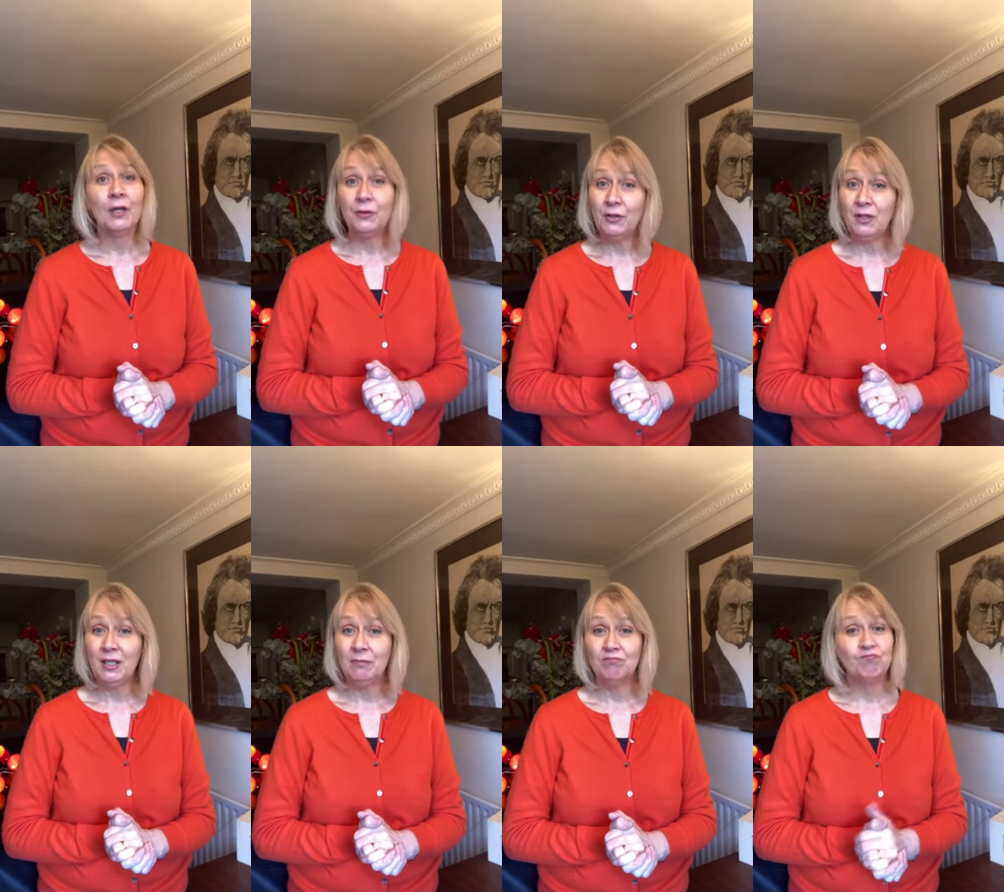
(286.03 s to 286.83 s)
Speaker 1: Third
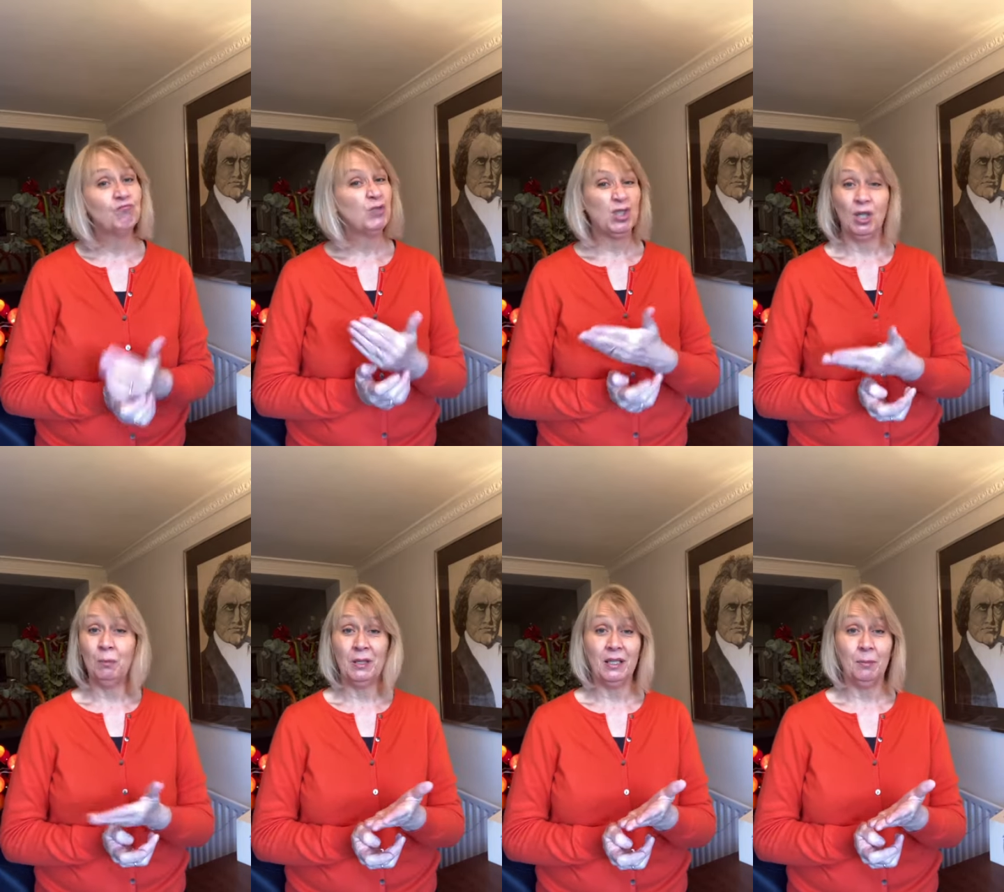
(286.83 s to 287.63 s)
thing, go
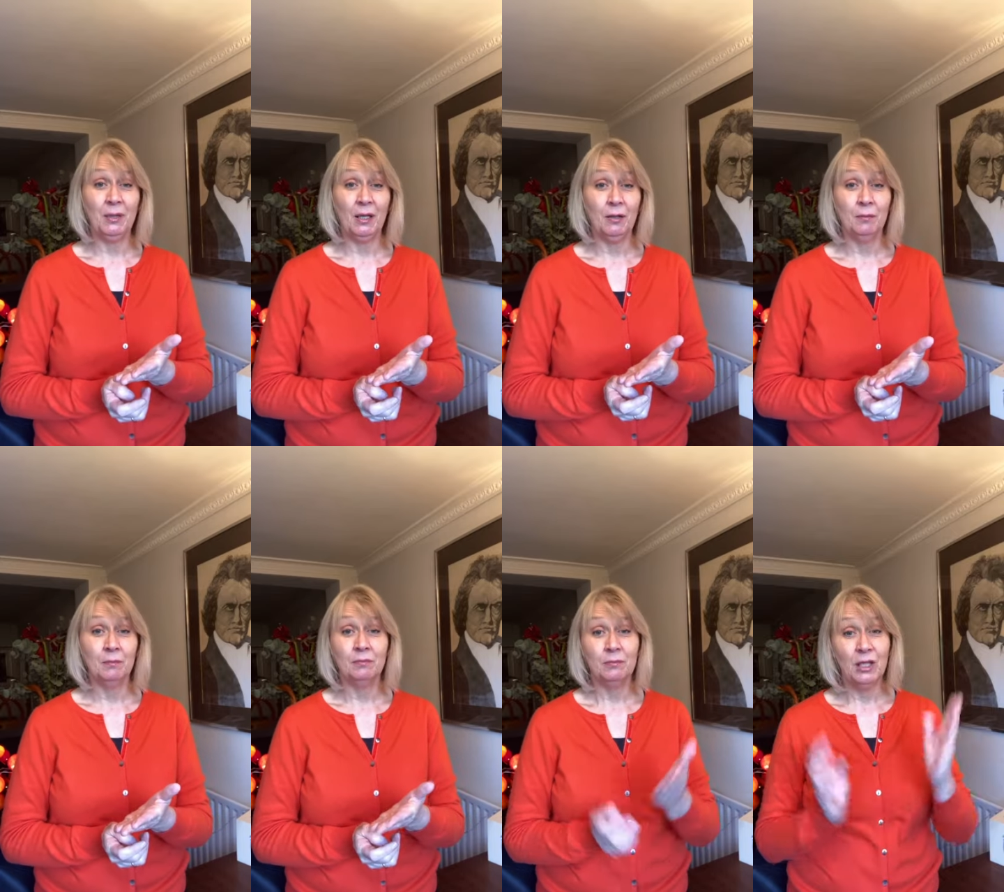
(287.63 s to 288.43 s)
and play the piano.
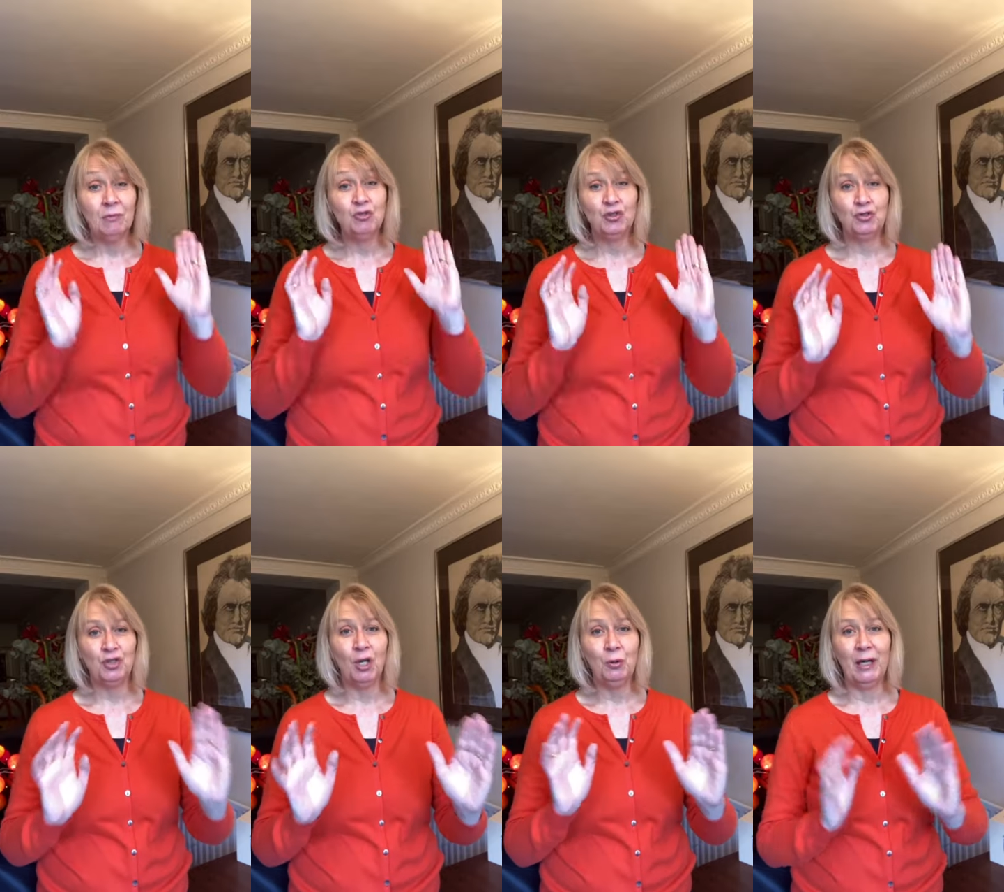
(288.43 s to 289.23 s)
Yeah, just
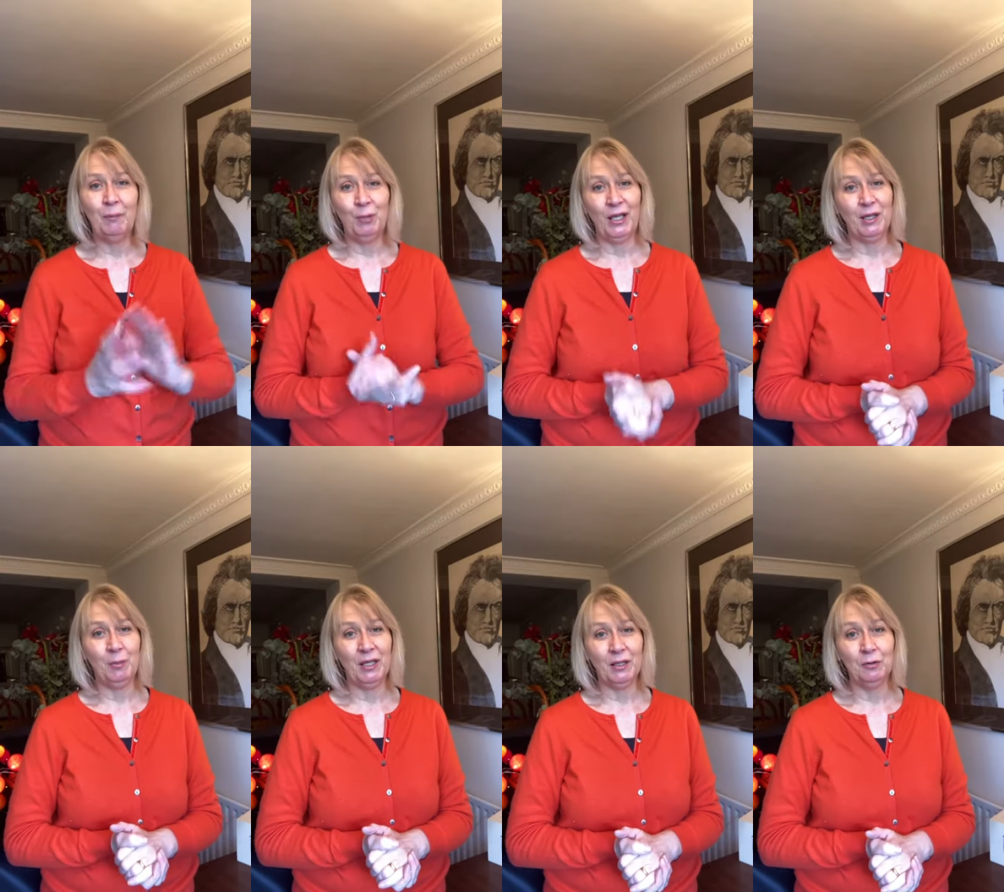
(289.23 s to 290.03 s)
go and play the
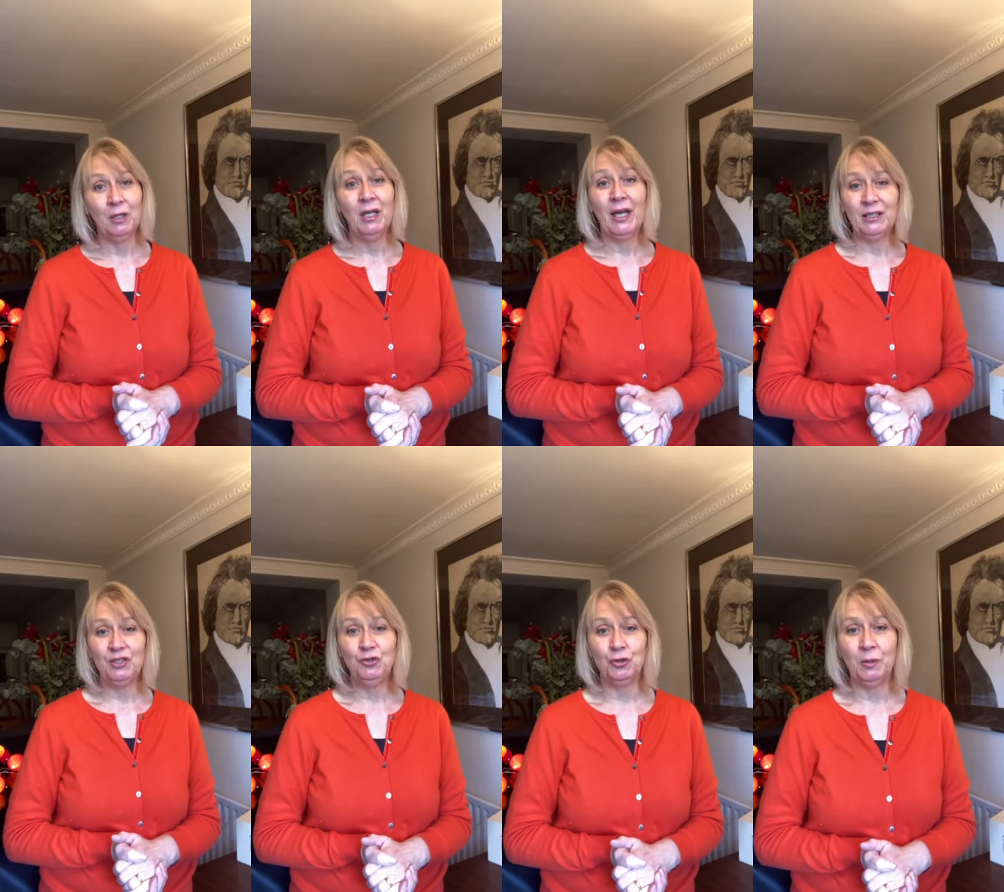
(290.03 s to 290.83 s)
piano and
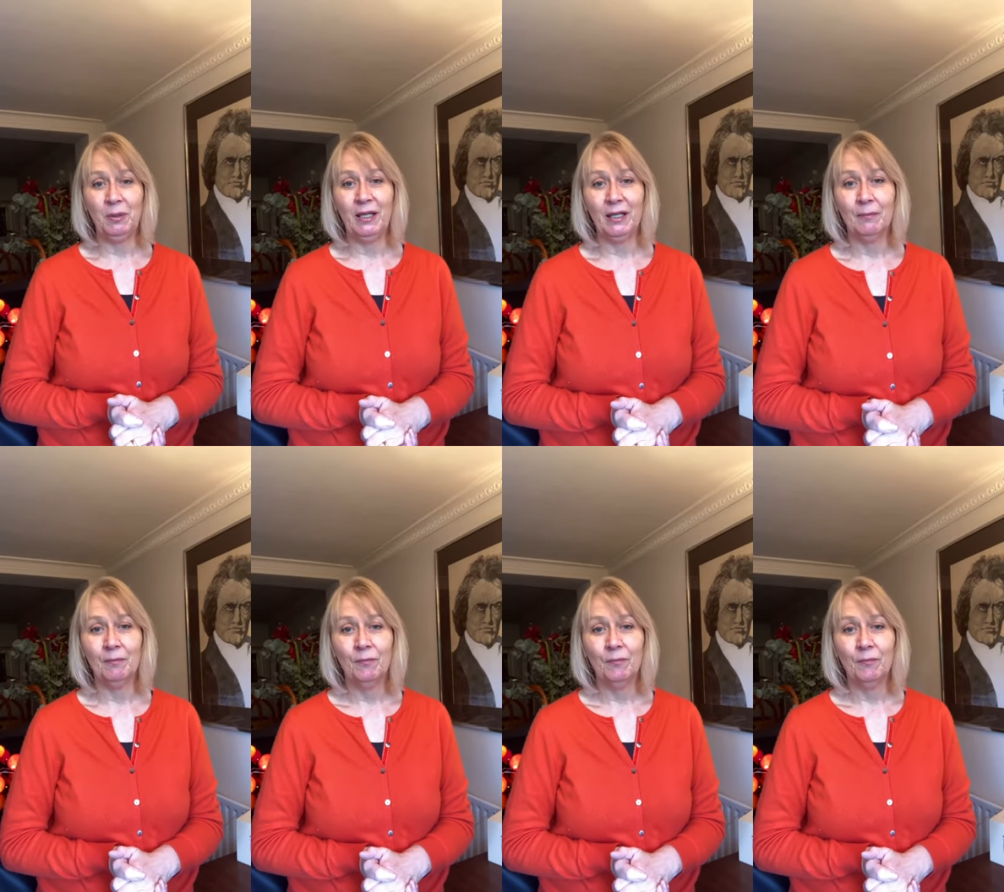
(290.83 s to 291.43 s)
enjoy playing.